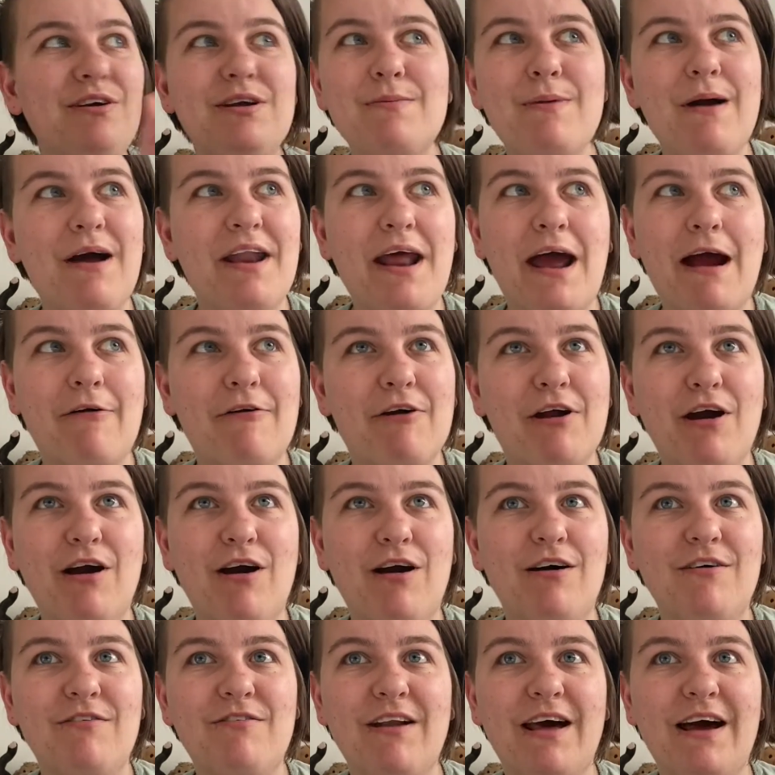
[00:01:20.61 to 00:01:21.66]
about an hour and a
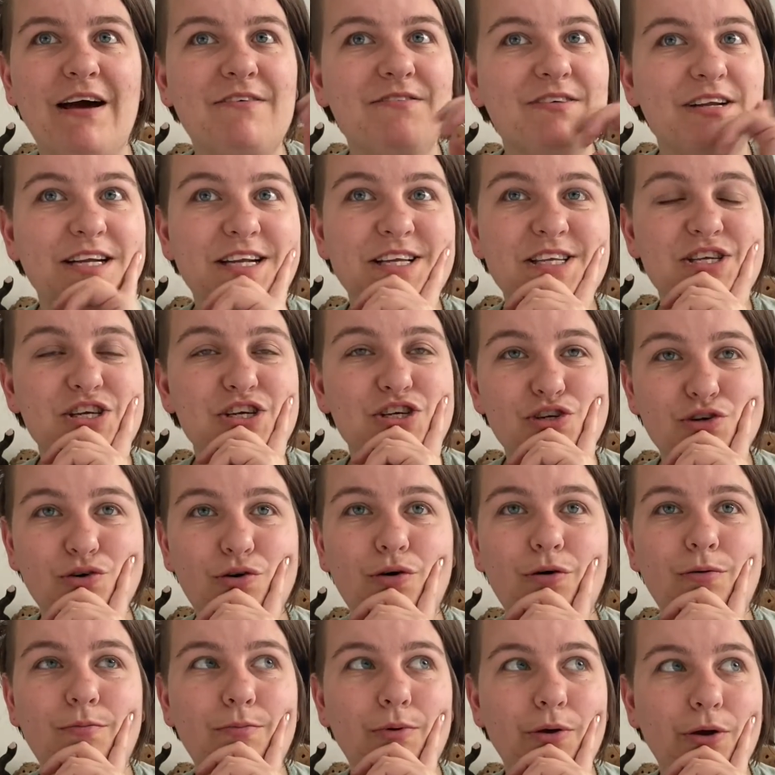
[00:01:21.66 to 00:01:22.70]
half left and it's a short
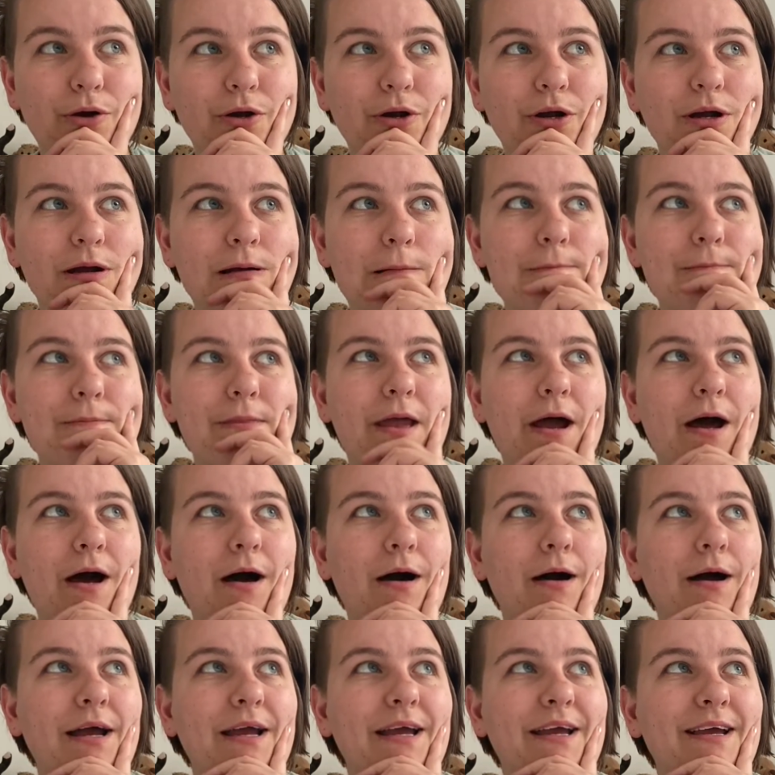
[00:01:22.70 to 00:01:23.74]
book.
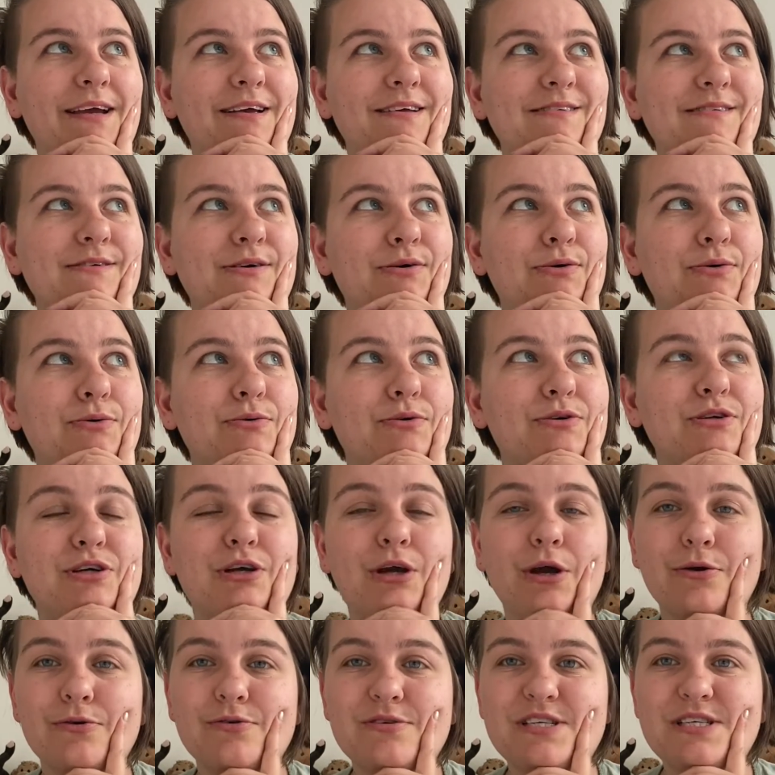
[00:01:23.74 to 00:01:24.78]
It is called
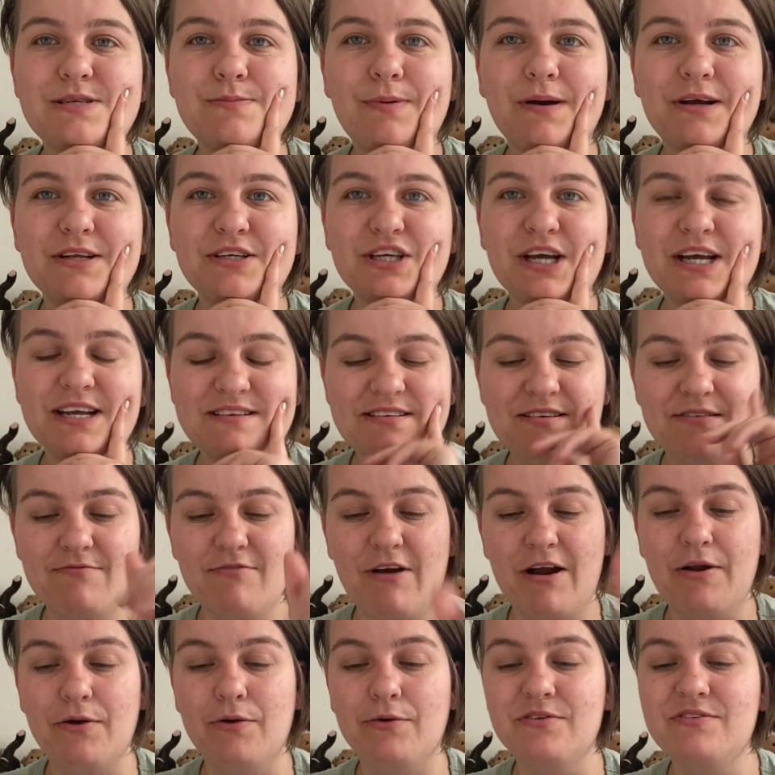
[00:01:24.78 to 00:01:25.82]
Ghost by Jason
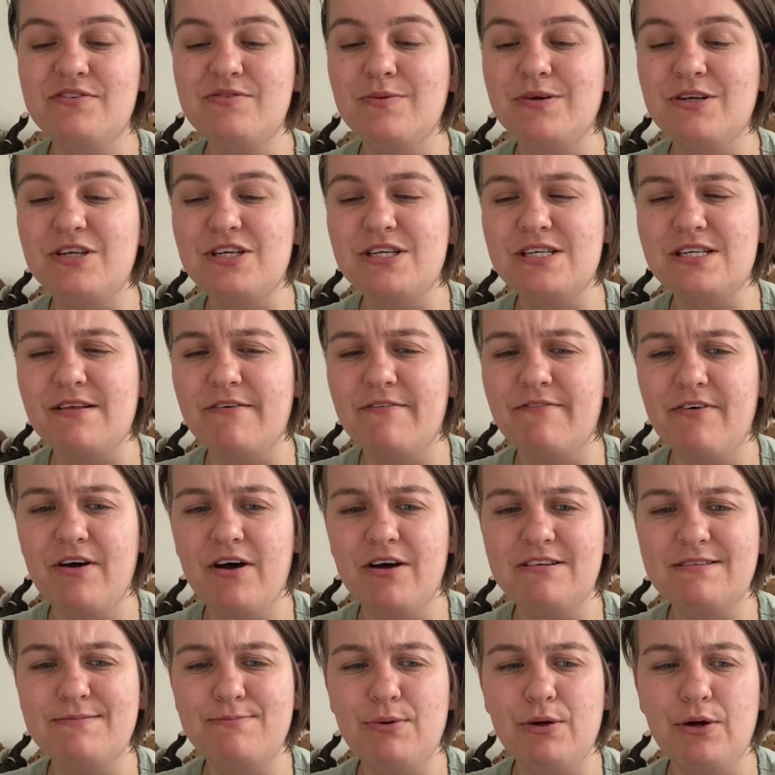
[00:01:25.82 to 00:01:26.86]
Reynolds, which is the
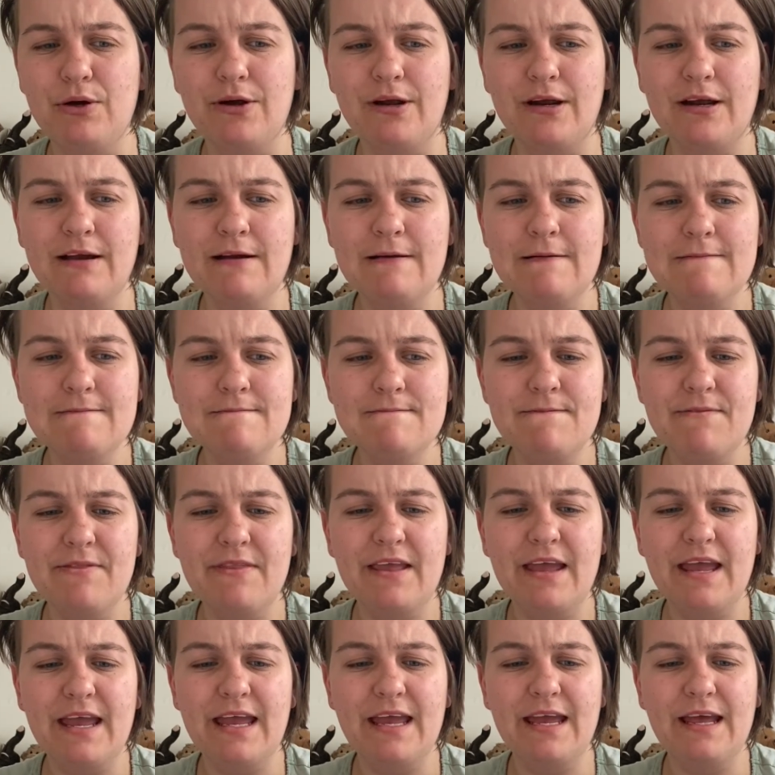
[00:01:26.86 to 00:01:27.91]
first book
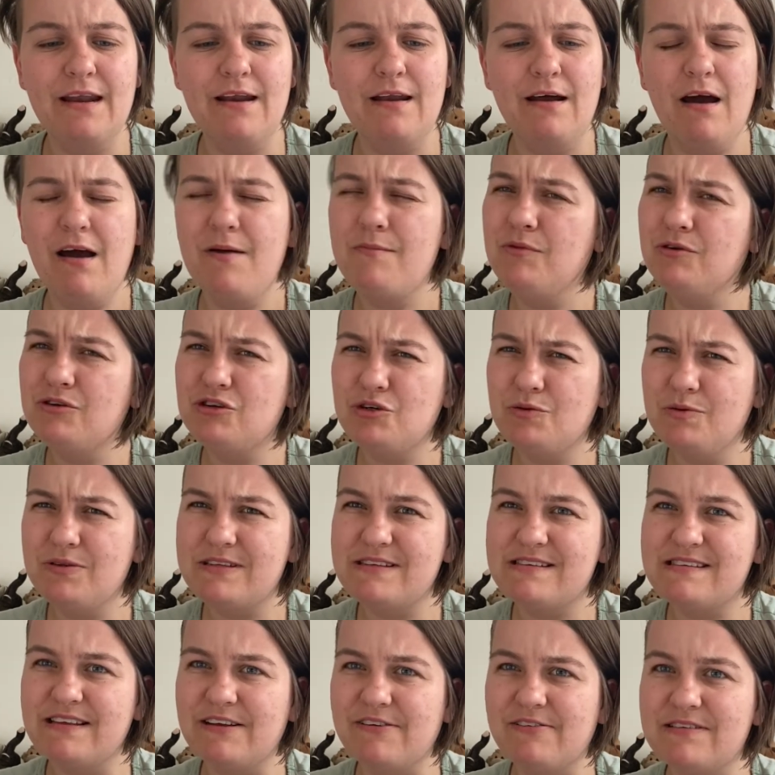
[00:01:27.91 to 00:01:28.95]
in, I'm not sure what the
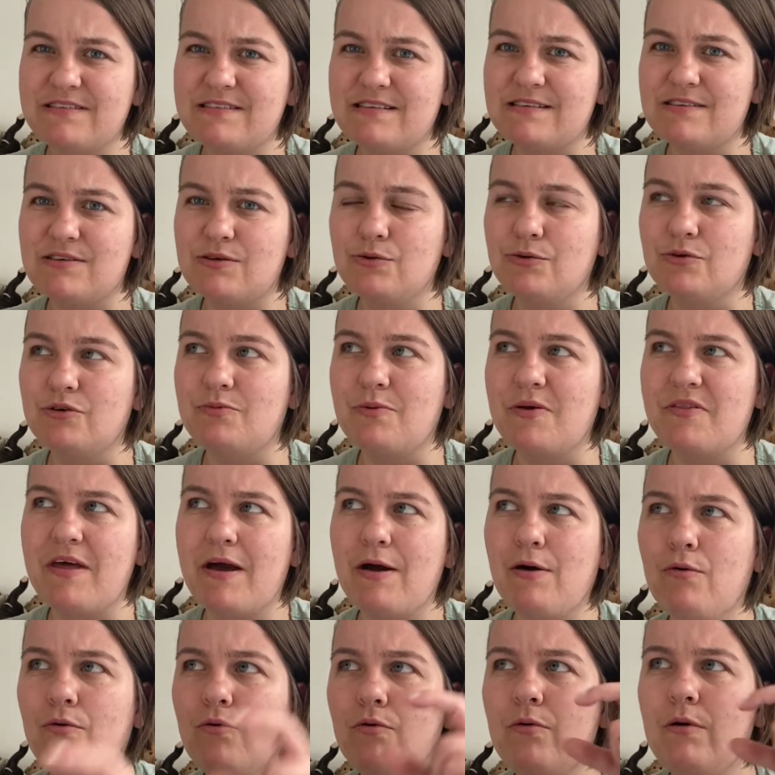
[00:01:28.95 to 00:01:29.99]
series is called, but they're
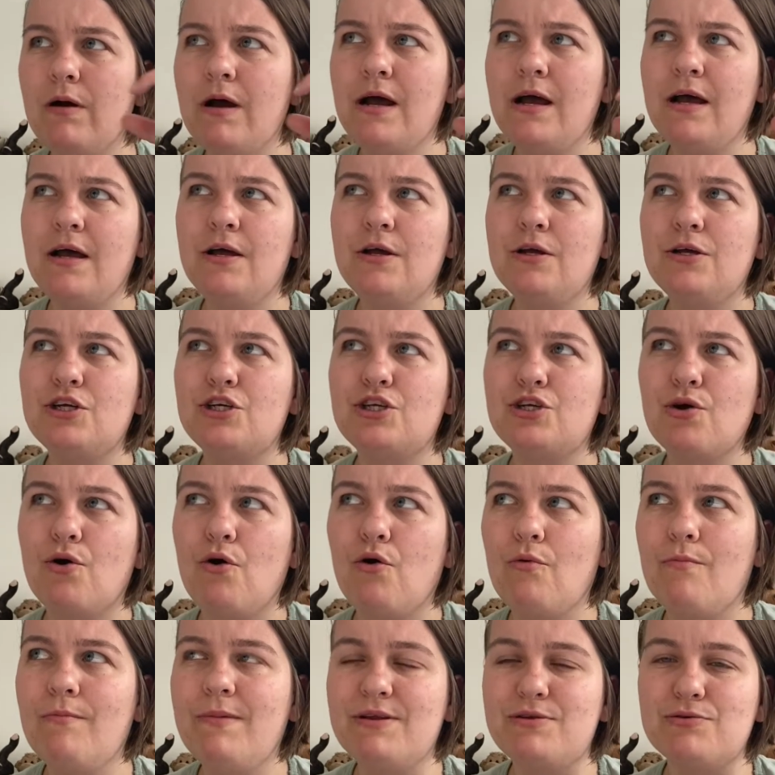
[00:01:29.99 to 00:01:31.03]
all
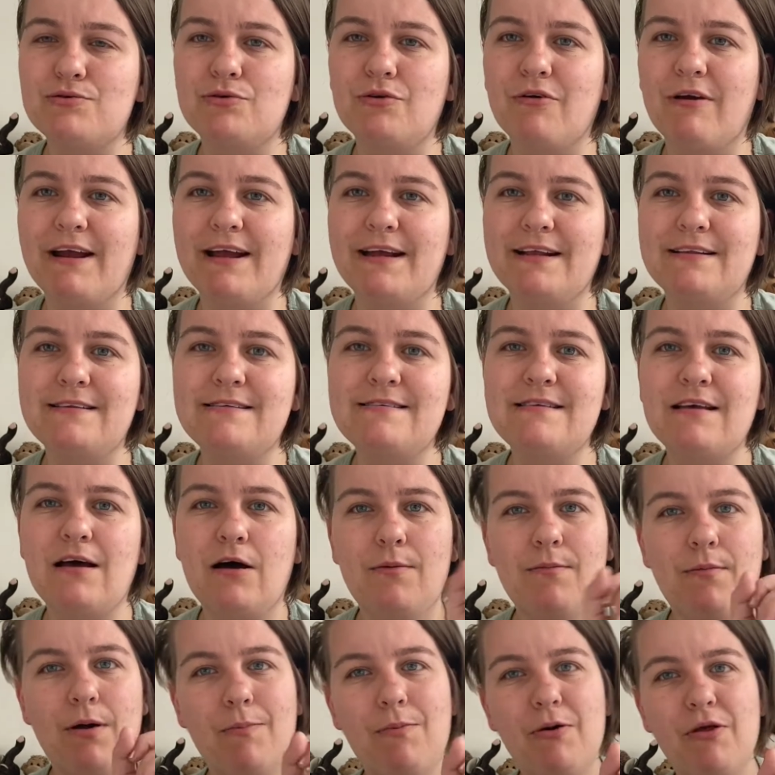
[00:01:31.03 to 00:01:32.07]
short middle grades. I'll
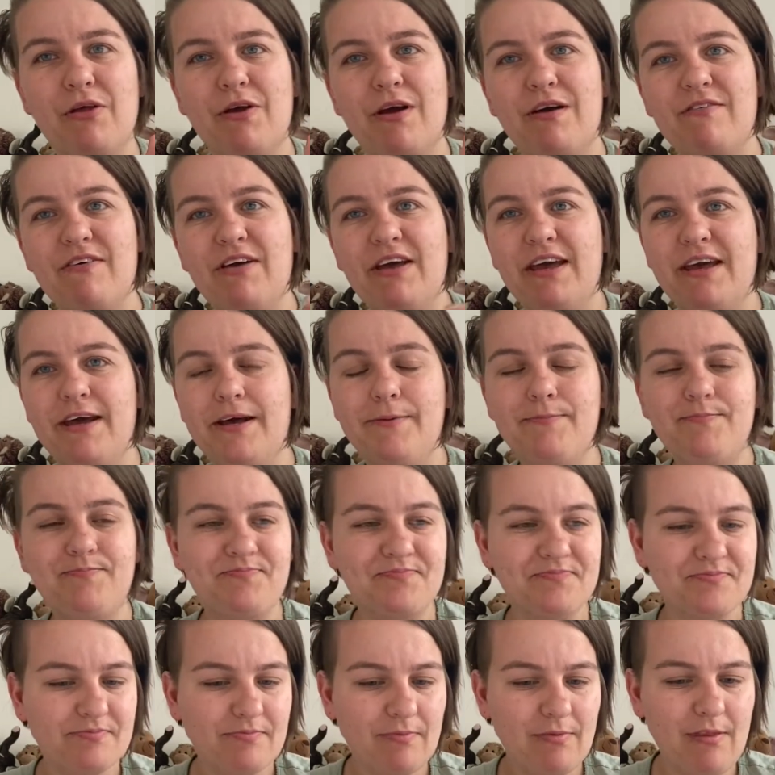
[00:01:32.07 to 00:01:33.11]
put the cover here,
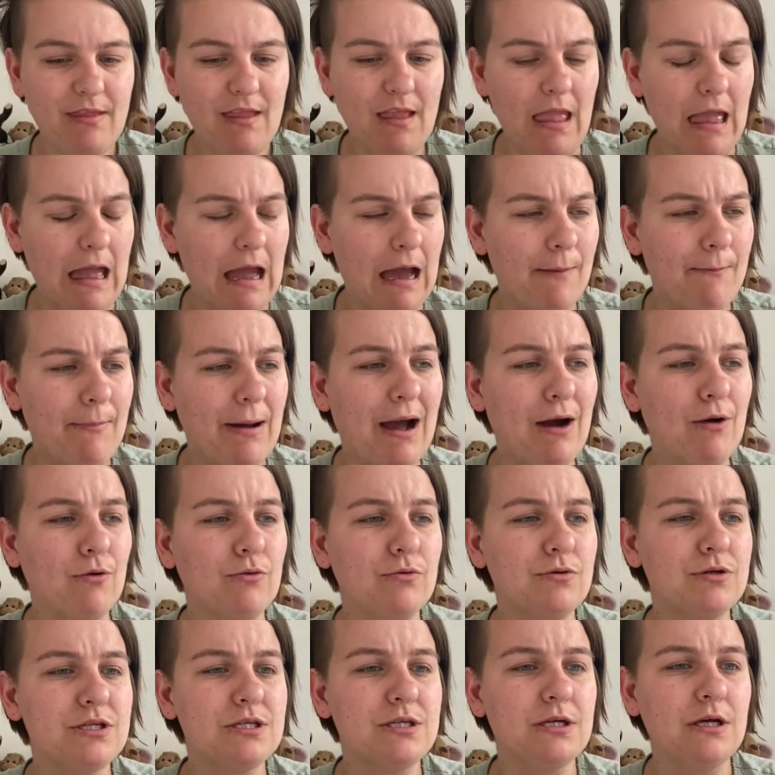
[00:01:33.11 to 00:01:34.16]
about